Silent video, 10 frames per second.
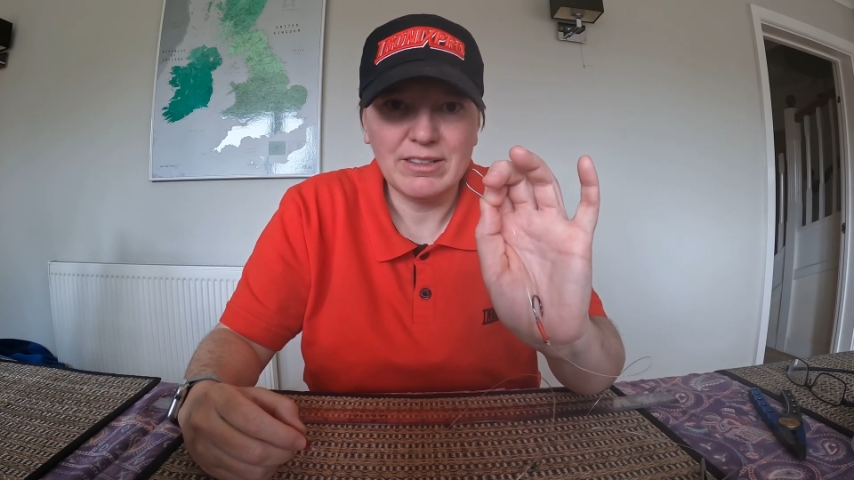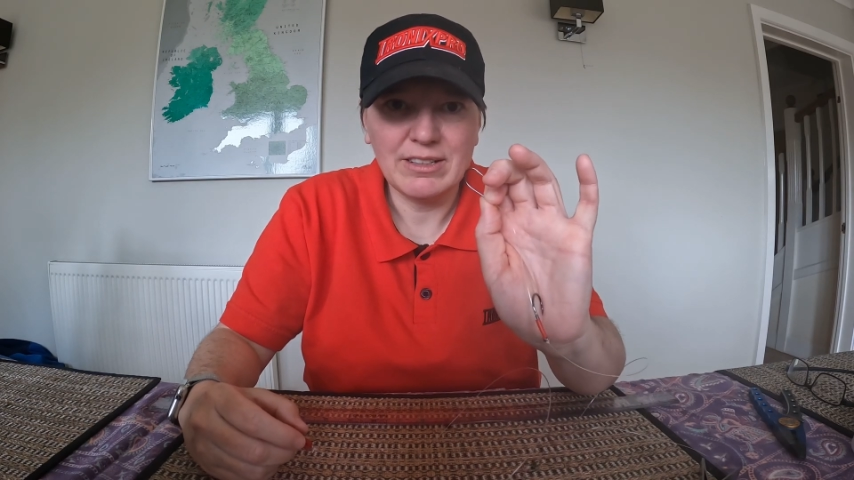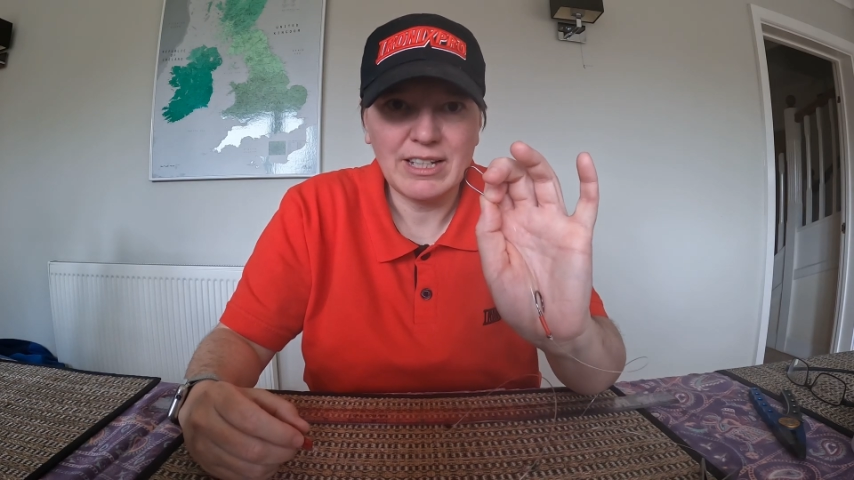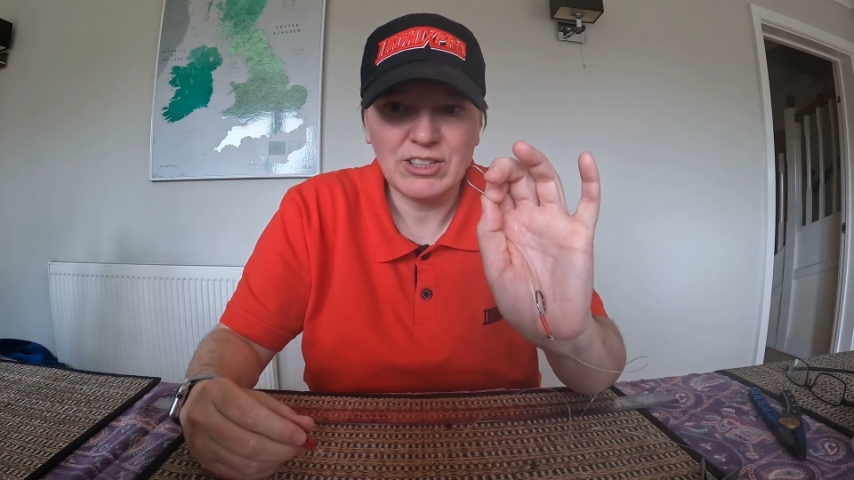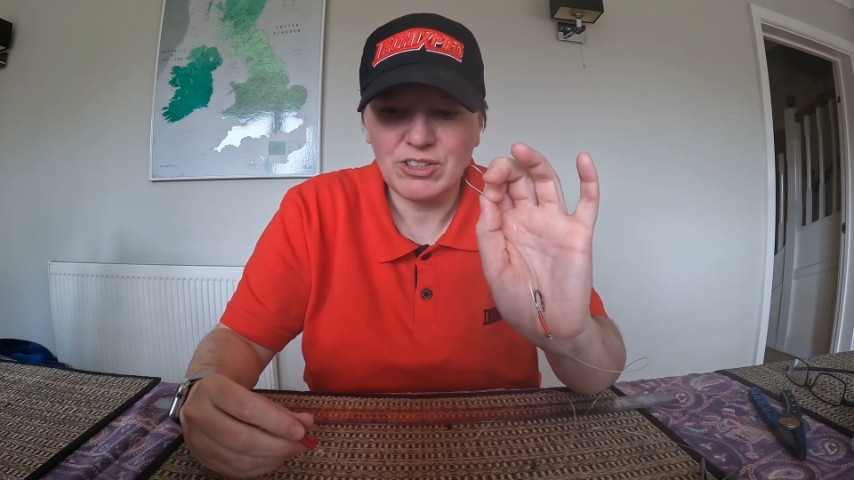
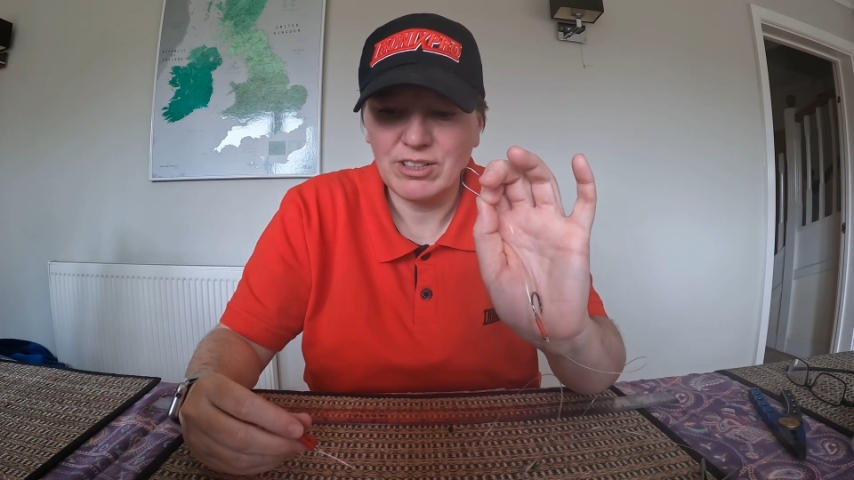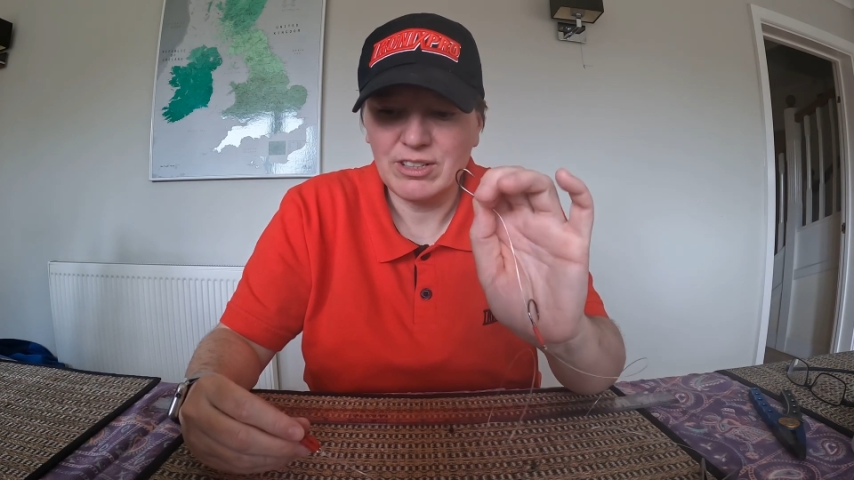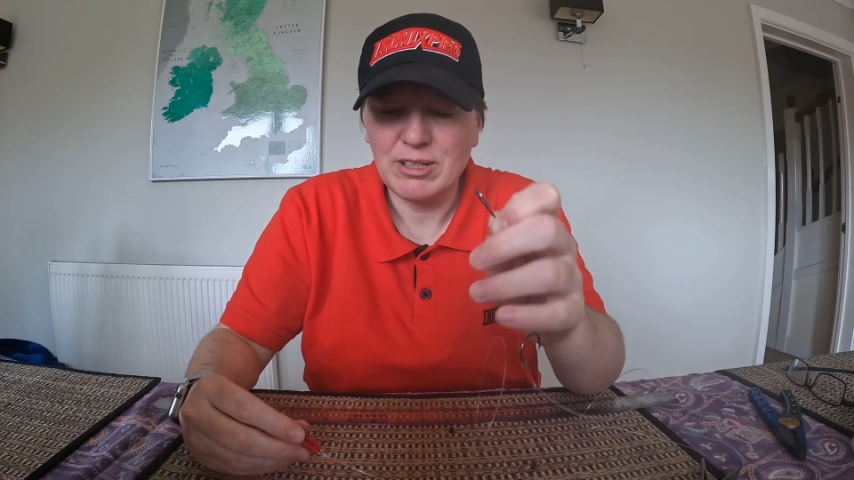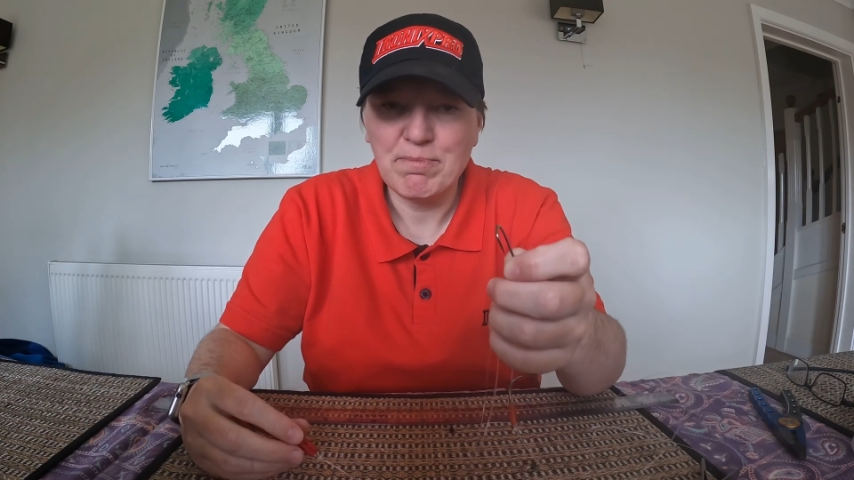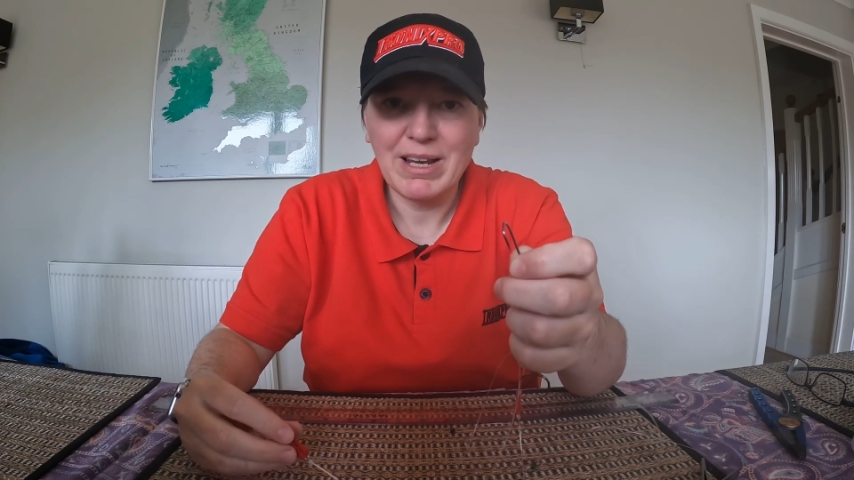attached
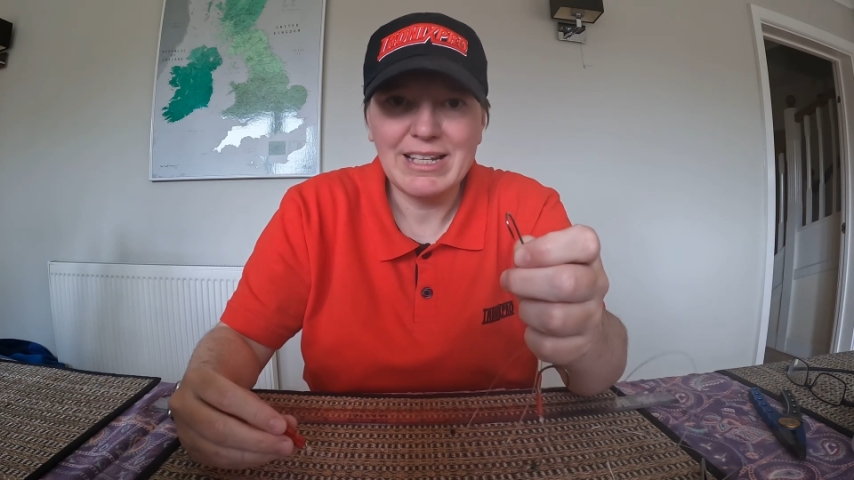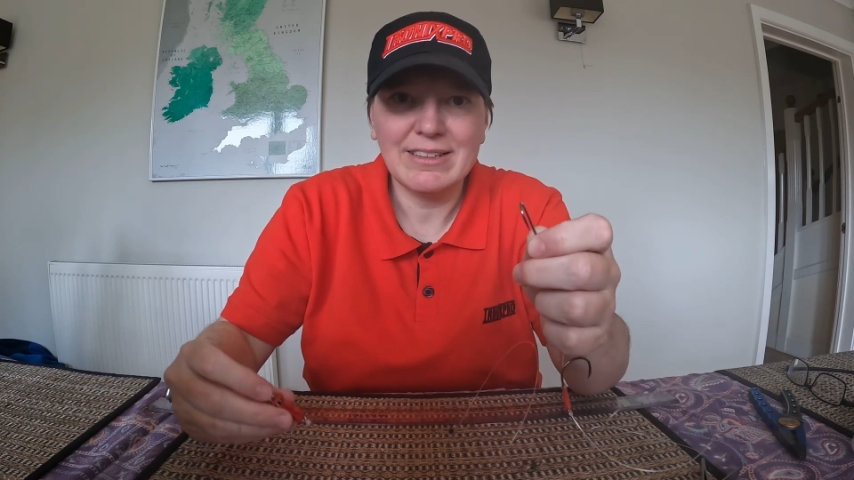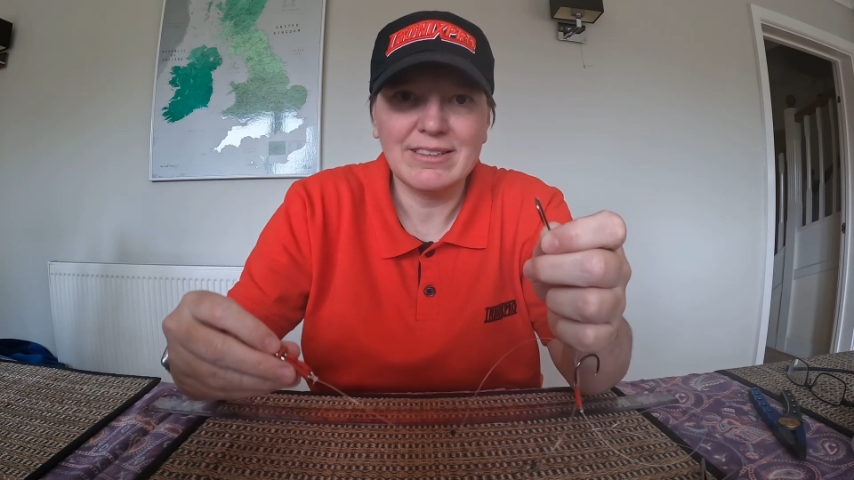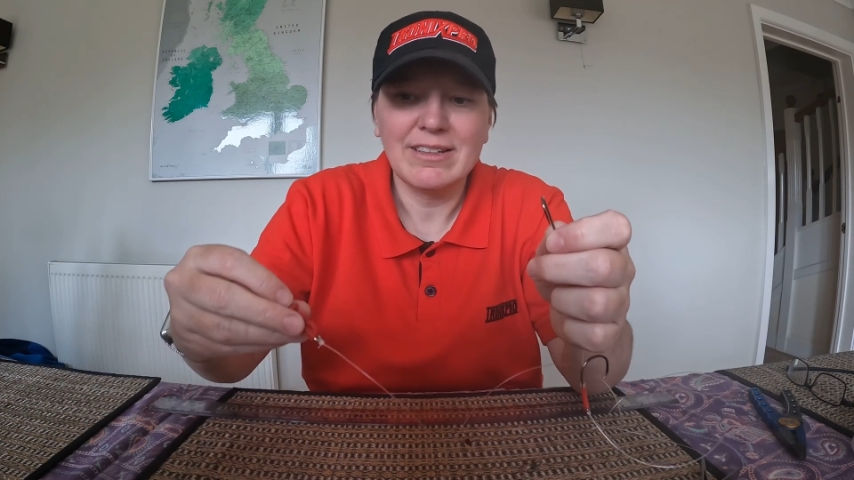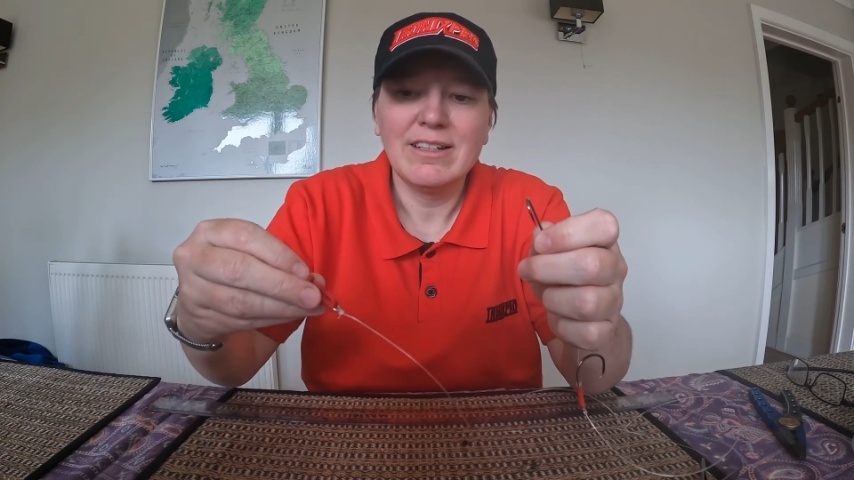nicely in
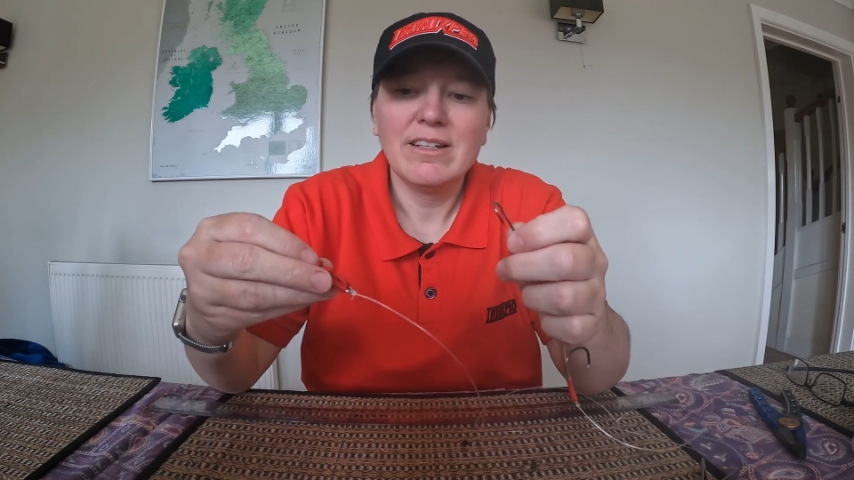place.